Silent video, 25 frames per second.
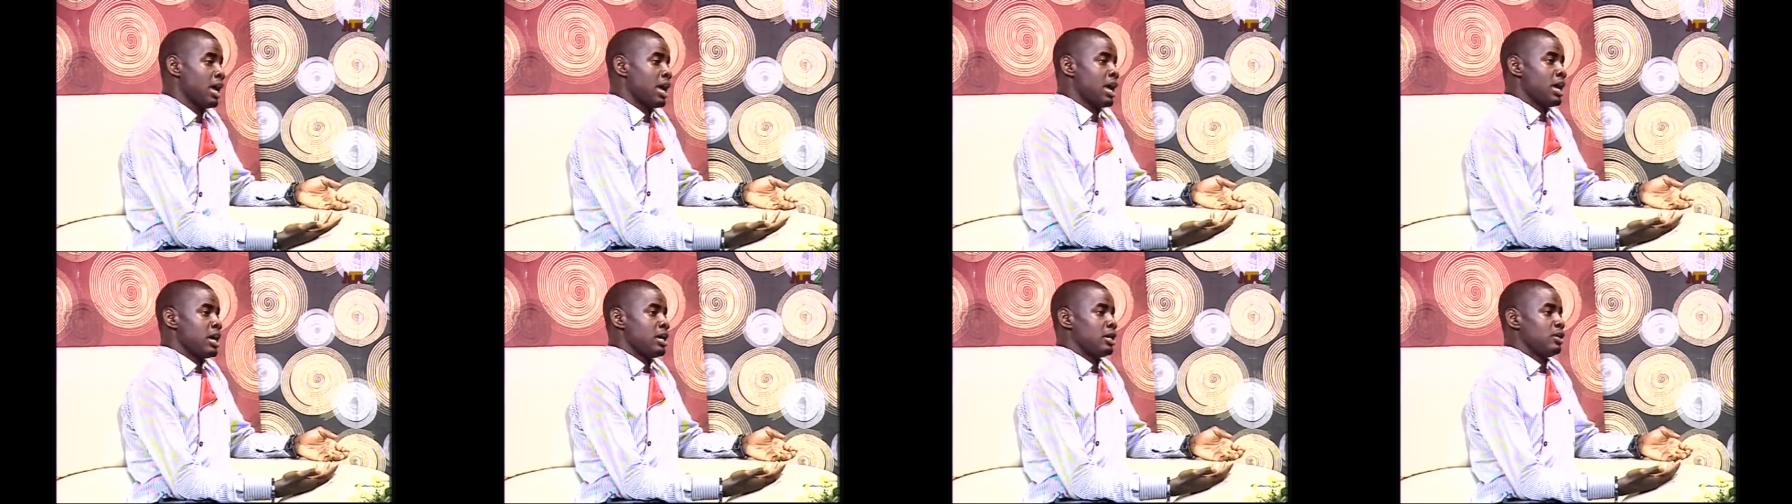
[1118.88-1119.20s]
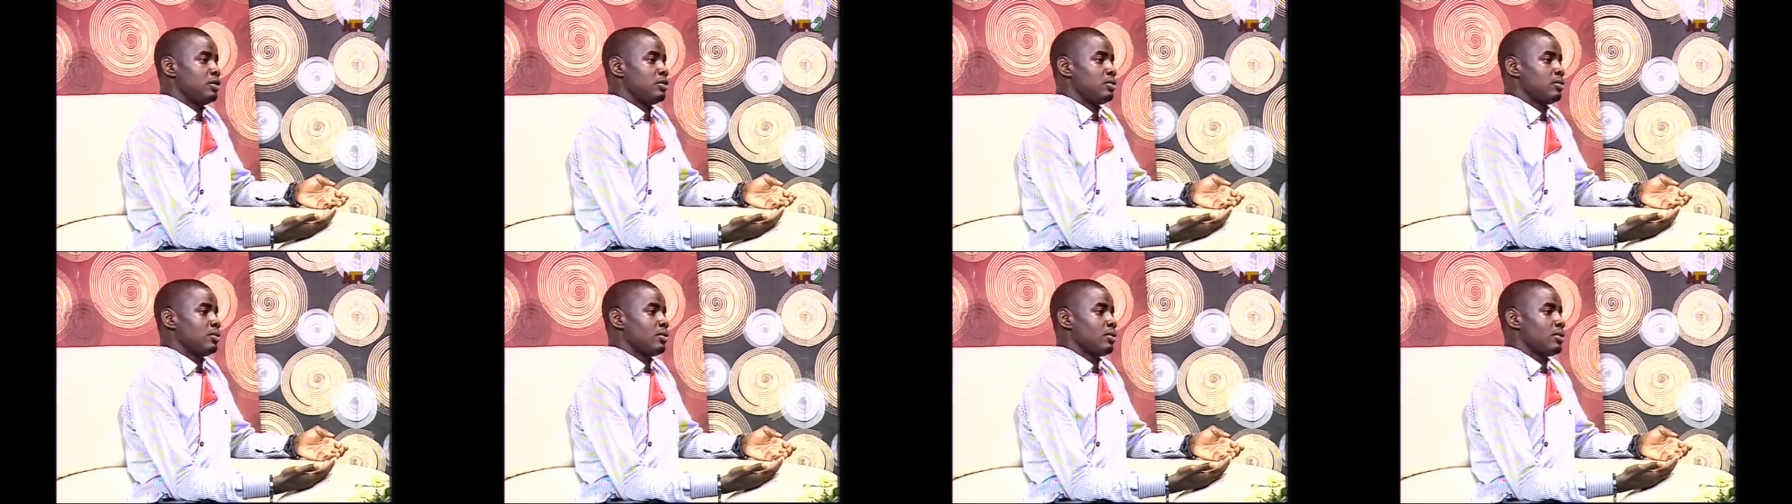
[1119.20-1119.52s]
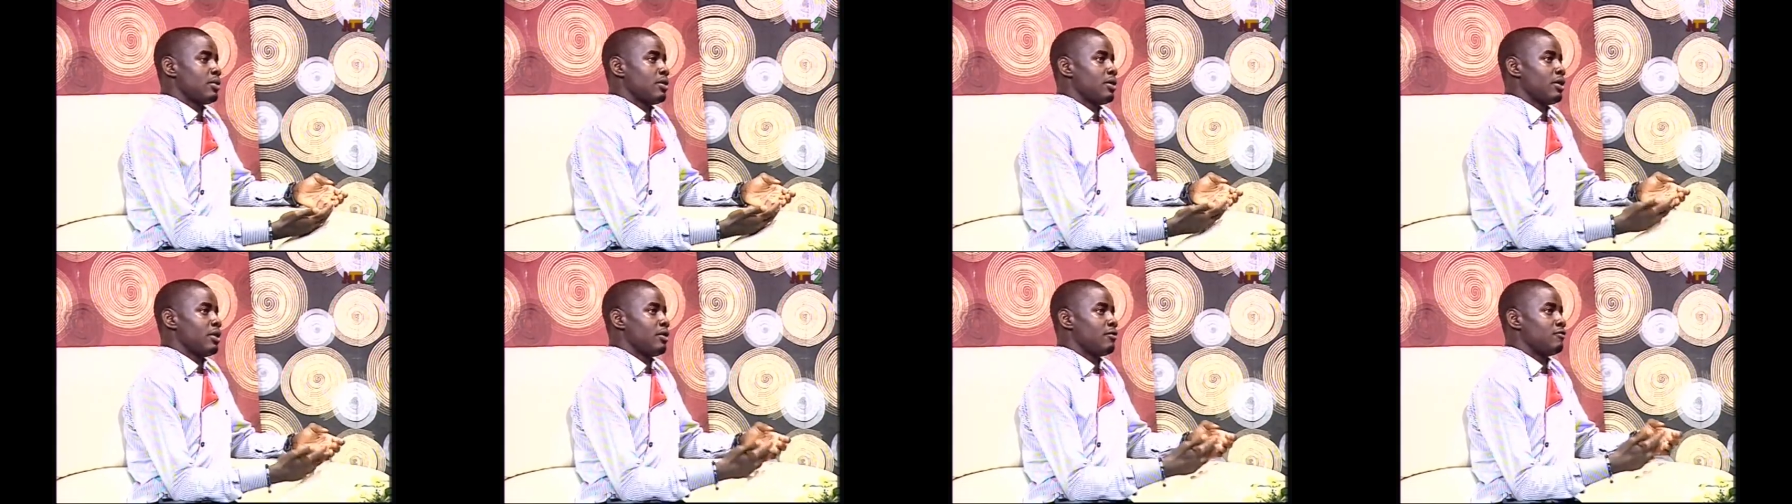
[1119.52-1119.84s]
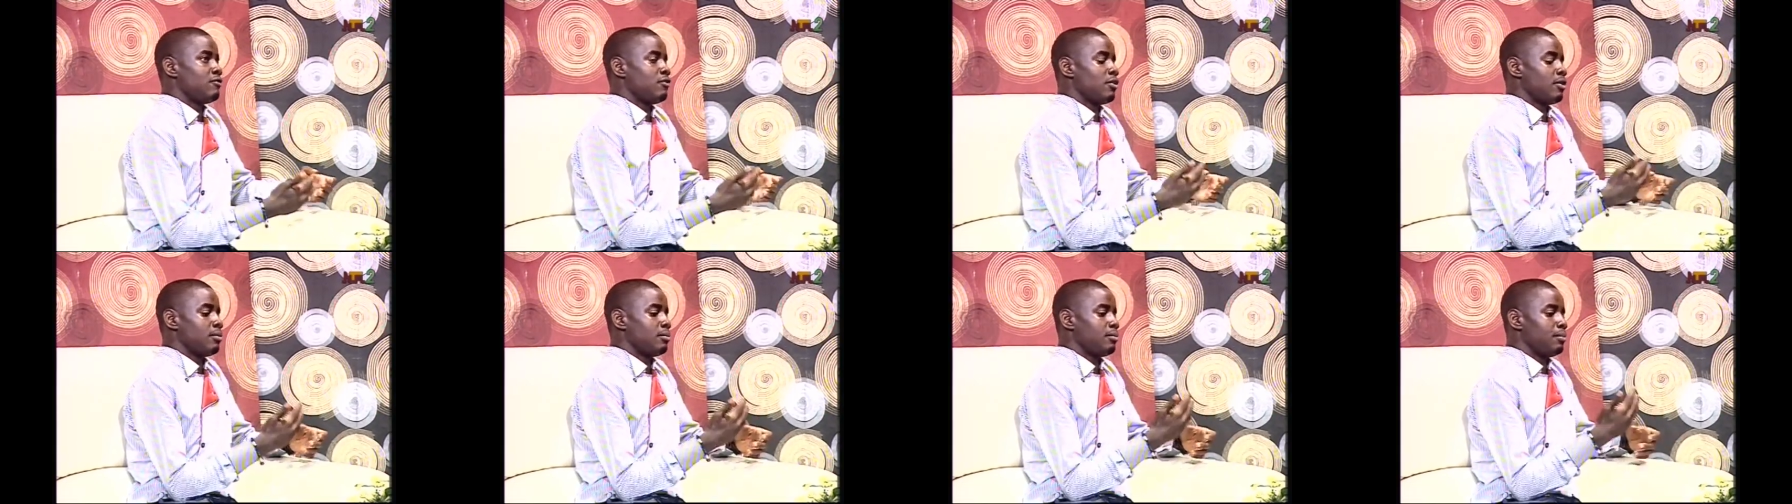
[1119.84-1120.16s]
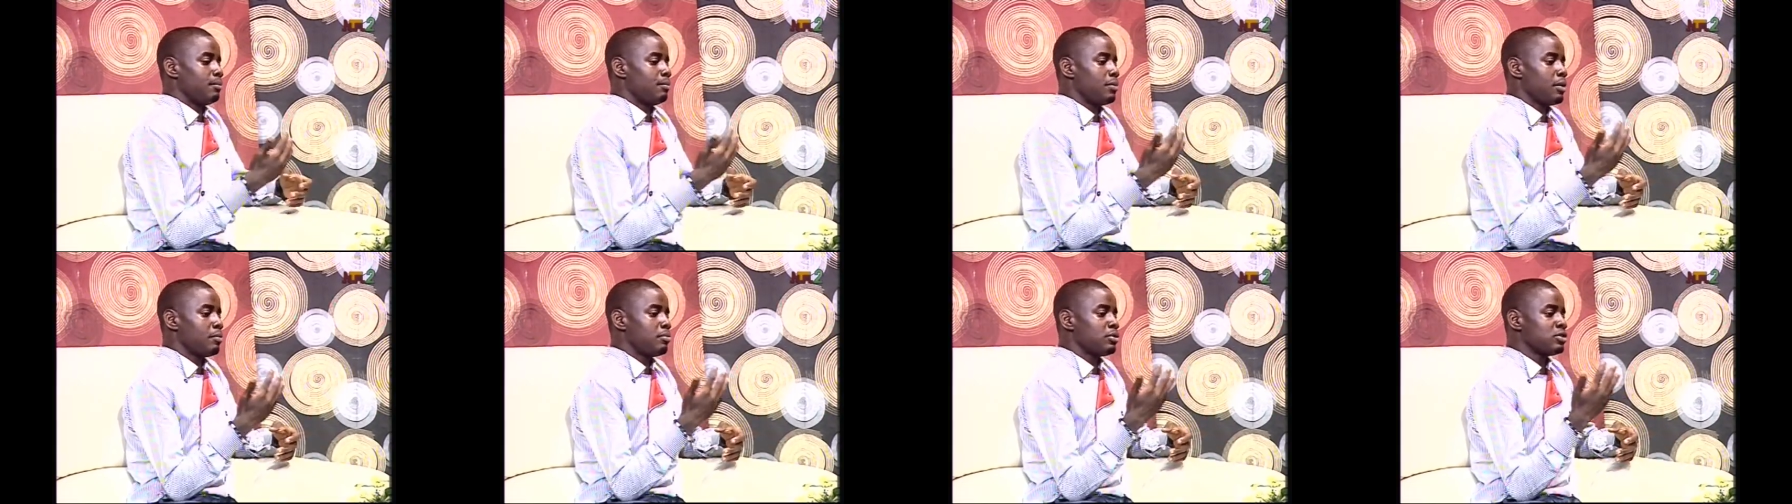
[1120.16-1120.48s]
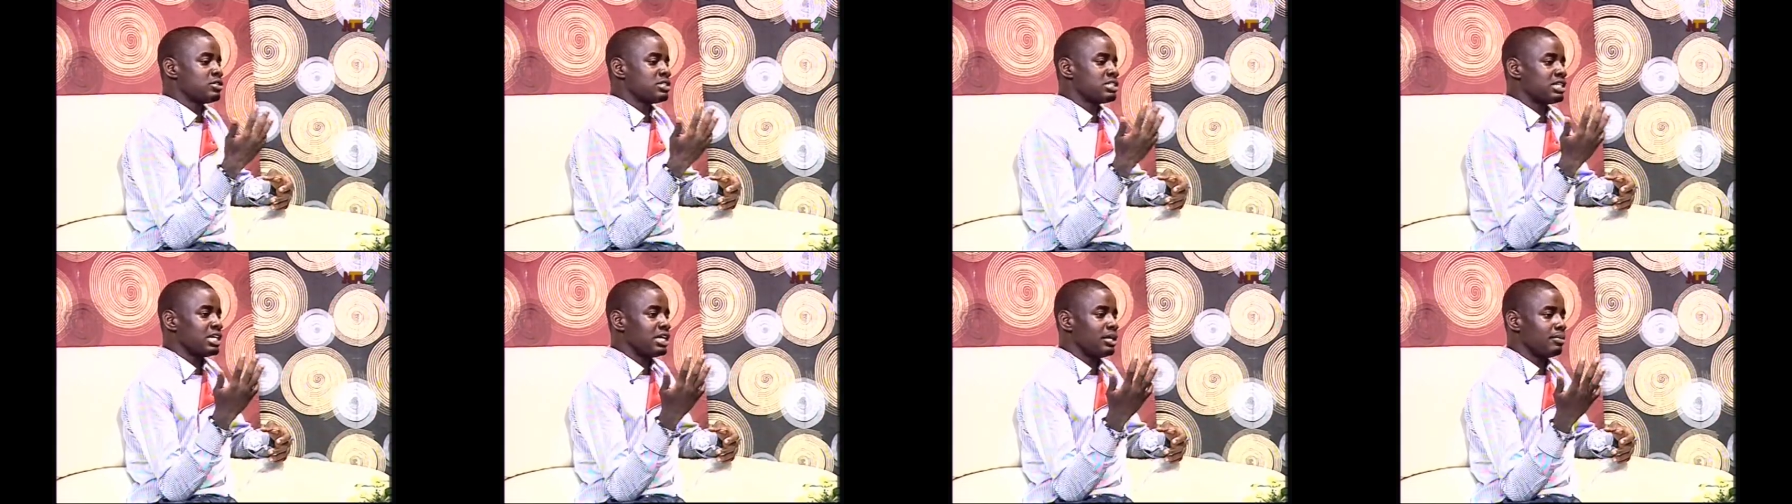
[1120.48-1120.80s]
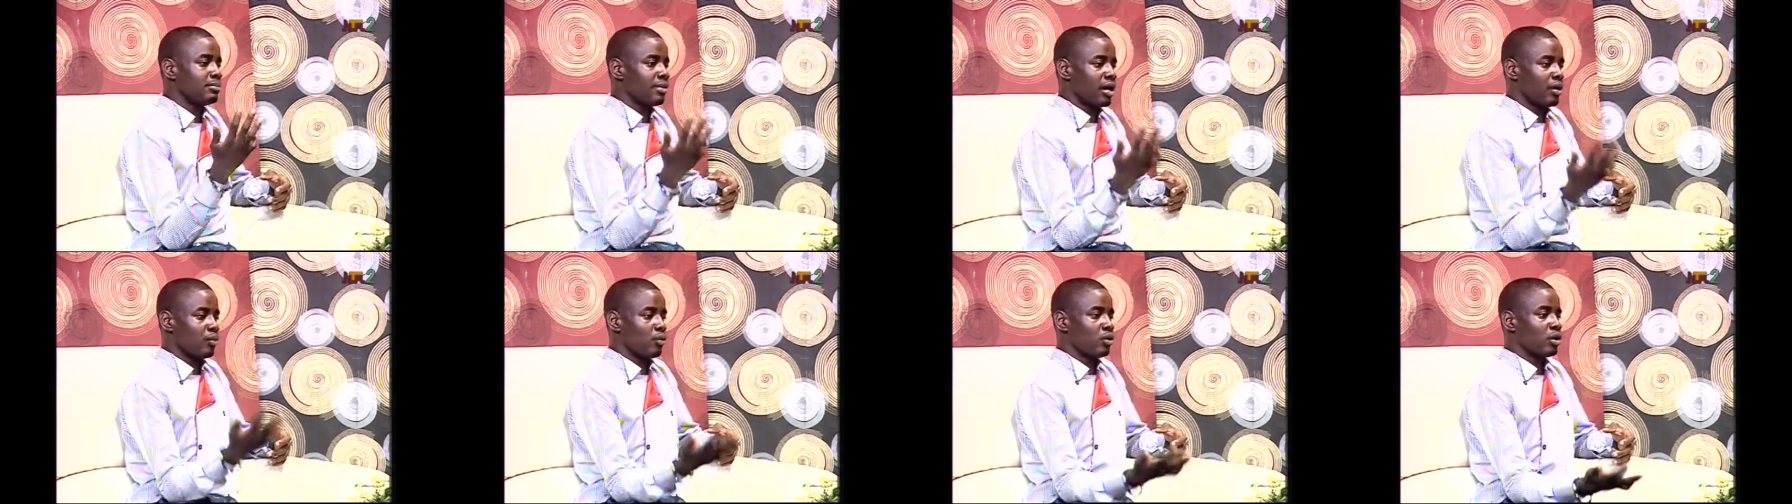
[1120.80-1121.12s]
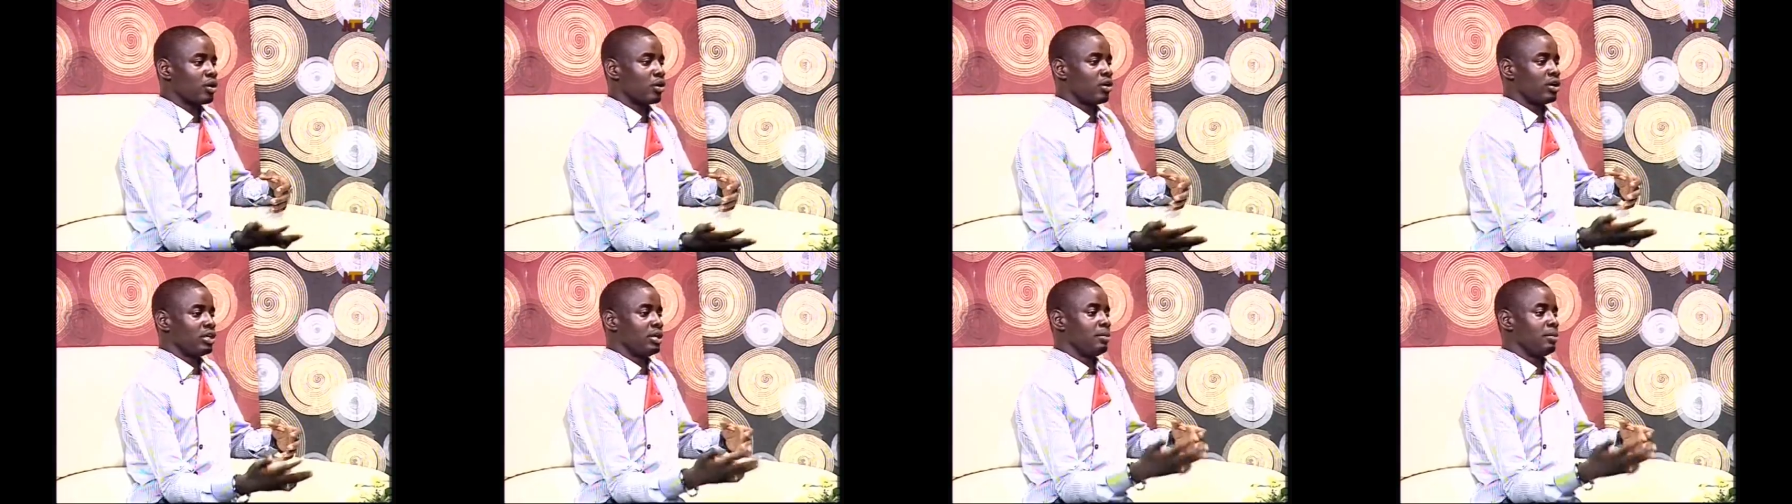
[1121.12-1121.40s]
you know uh, from people seeing my work on